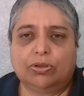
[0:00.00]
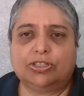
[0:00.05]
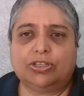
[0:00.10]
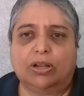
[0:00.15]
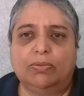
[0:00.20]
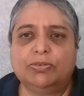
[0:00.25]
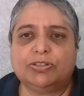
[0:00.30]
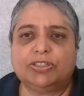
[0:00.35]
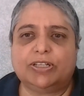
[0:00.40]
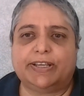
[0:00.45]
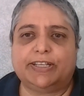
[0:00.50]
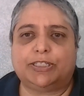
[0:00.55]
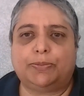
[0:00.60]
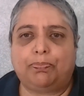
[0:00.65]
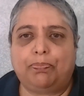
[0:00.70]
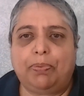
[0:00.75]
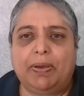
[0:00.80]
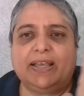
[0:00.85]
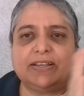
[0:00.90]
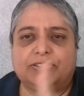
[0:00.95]
almost like it's
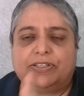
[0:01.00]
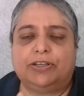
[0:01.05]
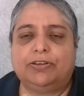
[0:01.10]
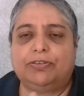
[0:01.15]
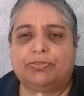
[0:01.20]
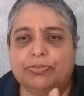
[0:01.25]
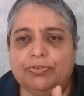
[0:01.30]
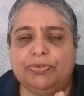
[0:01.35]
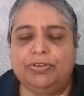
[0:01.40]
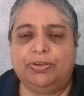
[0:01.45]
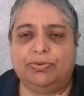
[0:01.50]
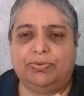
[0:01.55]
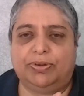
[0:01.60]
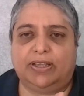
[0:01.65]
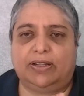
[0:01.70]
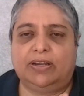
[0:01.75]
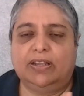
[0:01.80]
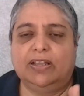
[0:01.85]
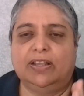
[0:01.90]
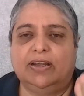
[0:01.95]
passing through you
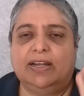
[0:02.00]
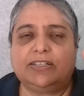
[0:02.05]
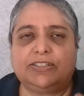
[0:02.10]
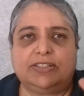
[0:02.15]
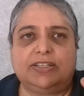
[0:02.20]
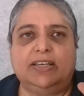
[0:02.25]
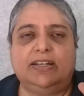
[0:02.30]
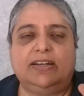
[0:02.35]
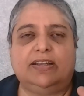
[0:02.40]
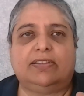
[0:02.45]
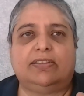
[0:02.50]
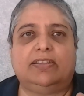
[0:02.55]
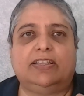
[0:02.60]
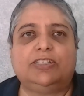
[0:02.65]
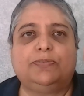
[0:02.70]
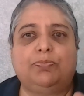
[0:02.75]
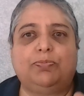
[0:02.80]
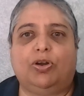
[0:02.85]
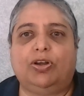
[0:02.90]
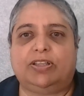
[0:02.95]
then. Let's say that
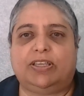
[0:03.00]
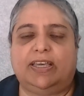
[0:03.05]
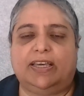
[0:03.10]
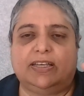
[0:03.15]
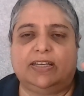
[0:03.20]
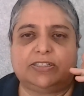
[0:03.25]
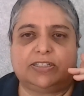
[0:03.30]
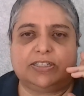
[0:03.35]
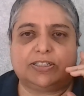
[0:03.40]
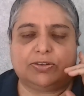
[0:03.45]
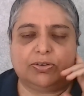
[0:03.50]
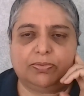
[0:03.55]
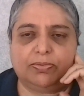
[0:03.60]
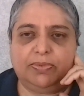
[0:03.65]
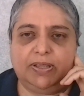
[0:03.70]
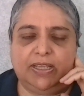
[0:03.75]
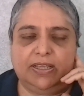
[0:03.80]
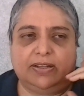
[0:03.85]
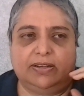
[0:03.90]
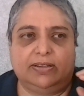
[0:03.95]
this broadcast is on
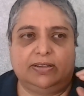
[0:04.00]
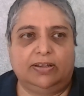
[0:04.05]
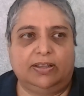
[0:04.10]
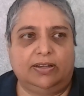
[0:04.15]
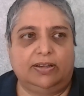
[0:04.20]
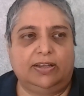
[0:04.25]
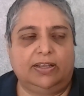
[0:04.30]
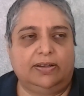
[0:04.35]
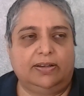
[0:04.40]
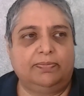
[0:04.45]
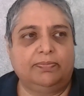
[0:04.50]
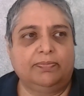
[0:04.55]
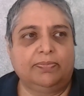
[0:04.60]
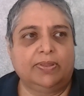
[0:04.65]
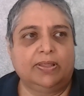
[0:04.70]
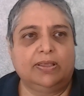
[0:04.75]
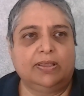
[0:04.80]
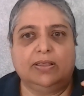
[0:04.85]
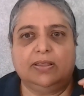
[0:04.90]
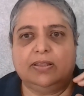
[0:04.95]
me and
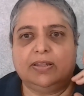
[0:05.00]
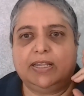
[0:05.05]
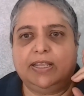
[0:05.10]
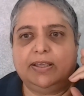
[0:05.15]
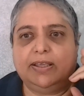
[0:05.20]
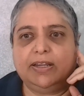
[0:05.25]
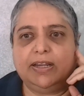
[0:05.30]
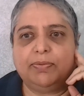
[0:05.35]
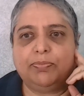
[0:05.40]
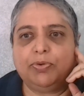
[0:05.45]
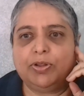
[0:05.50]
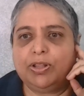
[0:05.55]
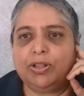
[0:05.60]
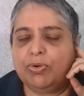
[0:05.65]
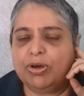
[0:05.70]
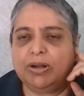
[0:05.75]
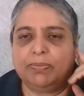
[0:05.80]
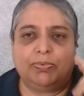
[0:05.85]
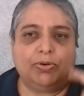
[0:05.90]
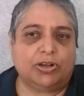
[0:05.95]
they
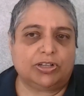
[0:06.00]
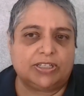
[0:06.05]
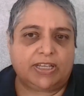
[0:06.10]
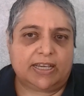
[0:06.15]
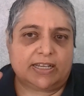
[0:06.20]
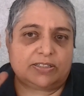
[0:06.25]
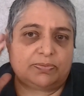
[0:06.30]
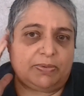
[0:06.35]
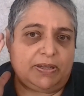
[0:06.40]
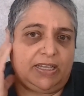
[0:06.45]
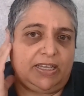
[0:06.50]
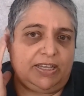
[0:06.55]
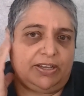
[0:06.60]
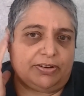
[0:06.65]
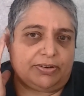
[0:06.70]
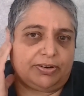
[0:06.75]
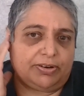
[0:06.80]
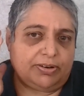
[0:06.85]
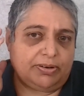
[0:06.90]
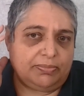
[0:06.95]
want to broadcast my
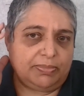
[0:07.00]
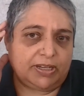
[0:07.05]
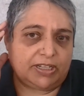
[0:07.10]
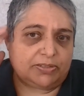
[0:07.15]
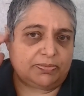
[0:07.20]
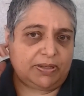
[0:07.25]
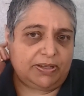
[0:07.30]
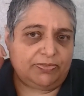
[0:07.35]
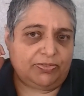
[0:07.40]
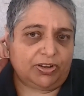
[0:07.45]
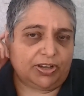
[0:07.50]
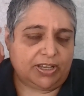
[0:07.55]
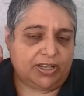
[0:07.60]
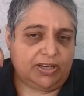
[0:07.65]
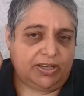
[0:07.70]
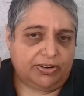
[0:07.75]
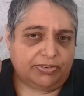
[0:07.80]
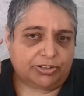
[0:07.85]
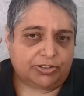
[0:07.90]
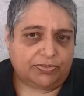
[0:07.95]
ear because my
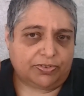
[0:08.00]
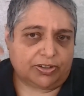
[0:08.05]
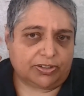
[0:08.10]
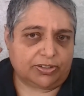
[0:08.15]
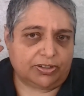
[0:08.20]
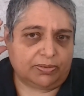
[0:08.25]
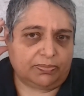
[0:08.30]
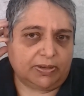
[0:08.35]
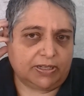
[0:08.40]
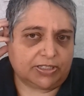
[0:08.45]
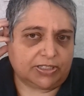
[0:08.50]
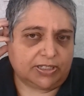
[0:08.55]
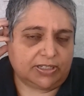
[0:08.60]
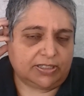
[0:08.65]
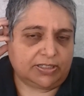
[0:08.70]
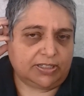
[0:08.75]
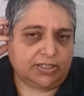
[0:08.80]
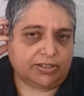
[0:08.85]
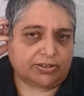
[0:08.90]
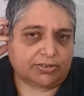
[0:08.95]
fucking ear is fucked up. Let's say
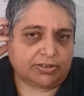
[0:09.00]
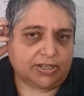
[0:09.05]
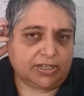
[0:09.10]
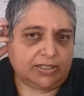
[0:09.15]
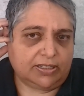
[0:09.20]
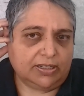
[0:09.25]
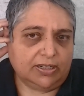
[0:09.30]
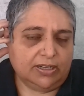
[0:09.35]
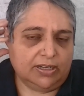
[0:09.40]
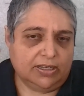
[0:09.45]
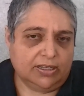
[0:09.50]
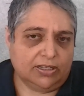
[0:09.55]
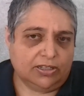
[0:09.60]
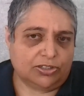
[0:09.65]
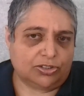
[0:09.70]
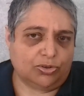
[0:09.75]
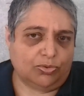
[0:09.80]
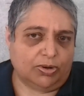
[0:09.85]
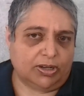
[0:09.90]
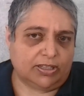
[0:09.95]
this ear, right?
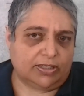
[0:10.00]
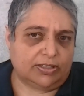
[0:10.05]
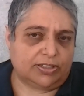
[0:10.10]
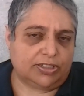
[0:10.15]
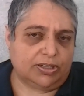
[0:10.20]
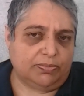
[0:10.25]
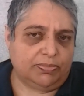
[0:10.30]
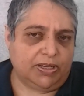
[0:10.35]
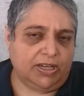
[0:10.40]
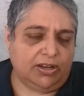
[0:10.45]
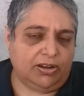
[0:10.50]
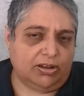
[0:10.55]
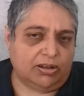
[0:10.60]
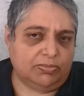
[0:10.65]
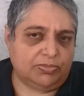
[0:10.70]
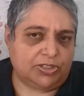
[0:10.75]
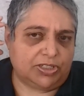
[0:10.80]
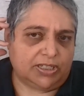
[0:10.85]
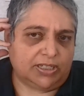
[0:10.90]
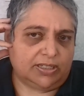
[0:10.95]
So what? Something
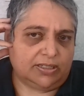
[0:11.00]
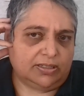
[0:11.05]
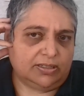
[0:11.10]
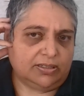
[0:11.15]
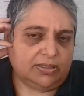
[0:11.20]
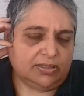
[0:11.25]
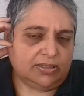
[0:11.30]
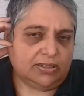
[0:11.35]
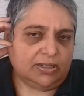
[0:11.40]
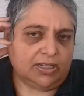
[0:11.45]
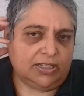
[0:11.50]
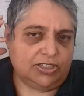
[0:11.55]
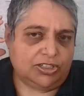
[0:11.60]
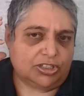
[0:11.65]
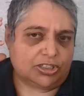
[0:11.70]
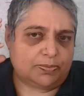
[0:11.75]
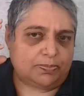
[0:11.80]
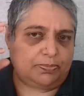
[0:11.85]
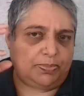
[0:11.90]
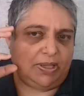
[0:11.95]
comes in and
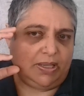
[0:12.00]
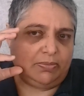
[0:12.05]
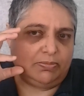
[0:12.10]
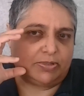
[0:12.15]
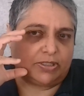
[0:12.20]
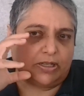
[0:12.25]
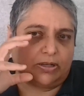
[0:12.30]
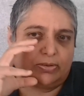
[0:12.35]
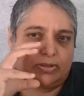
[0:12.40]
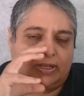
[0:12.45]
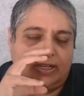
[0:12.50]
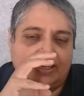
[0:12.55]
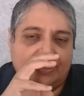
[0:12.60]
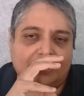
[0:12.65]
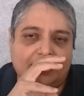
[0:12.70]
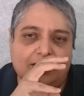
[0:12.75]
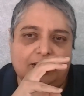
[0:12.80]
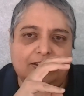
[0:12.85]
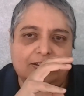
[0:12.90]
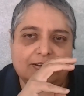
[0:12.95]
just beams out like
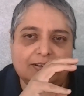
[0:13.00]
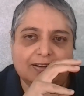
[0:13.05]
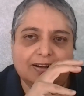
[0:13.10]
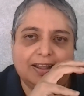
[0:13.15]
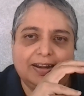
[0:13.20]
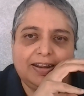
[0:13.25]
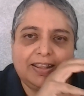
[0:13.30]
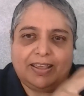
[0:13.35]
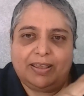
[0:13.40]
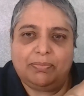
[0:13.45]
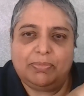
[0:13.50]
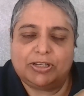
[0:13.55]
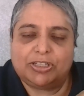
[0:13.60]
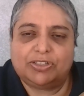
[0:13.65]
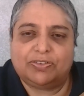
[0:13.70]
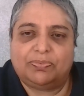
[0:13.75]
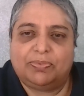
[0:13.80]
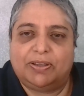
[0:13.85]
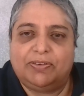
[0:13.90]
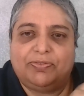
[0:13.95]
an image
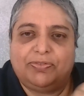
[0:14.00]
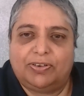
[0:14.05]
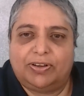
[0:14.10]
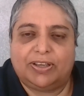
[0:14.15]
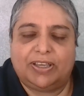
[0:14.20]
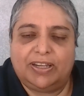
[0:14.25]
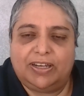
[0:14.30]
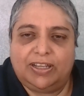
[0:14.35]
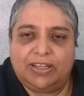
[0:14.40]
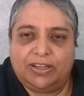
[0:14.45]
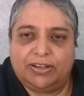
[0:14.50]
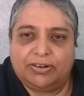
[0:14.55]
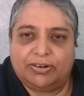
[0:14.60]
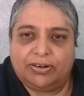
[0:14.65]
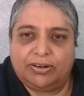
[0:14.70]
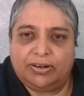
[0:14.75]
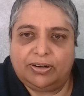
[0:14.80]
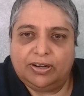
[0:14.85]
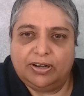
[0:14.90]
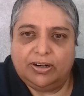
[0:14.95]
of my fucking
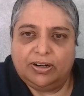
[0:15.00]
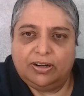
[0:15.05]
ear